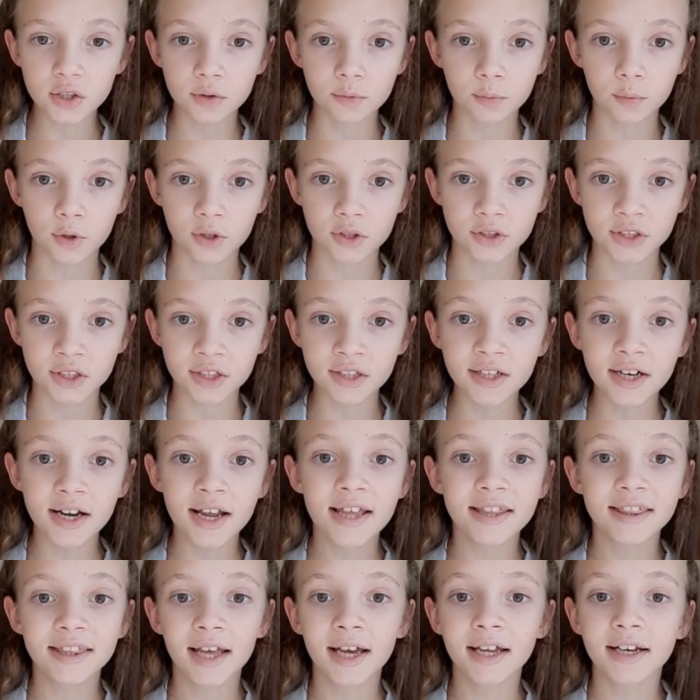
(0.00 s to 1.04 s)
water
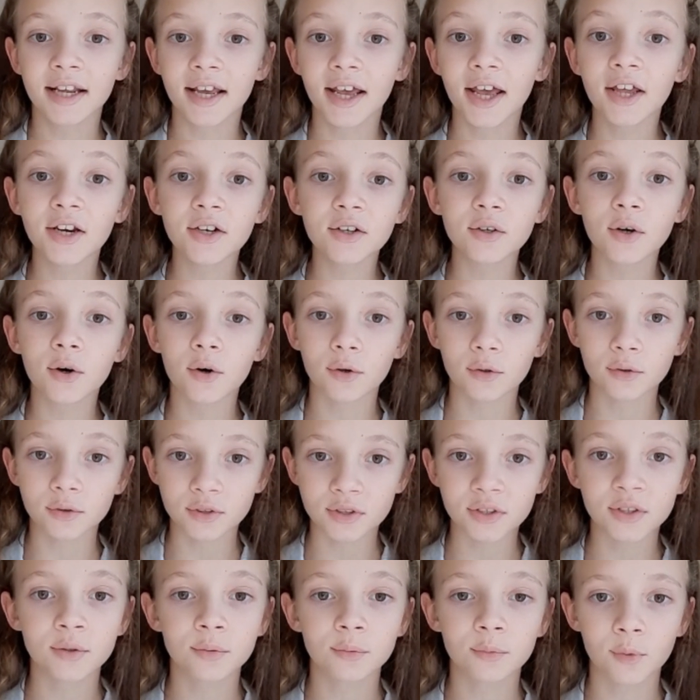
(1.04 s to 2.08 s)
than in
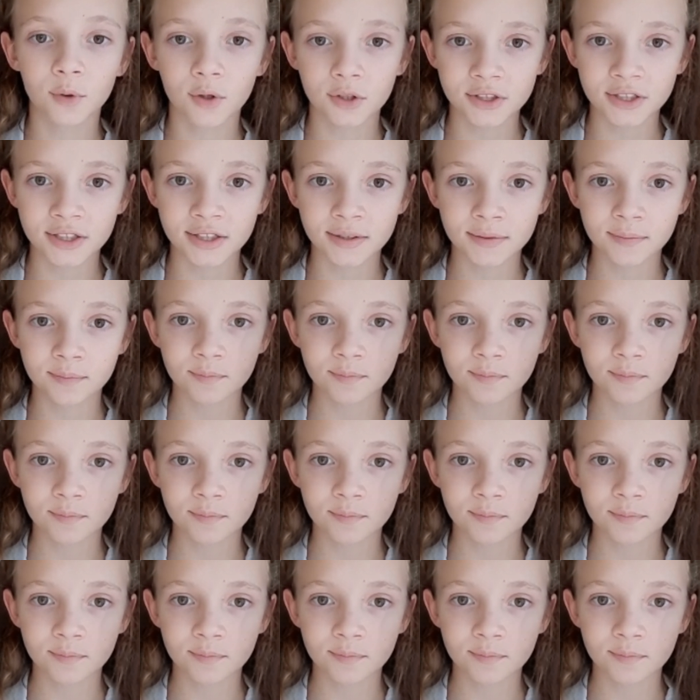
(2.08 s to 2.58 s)
cold water.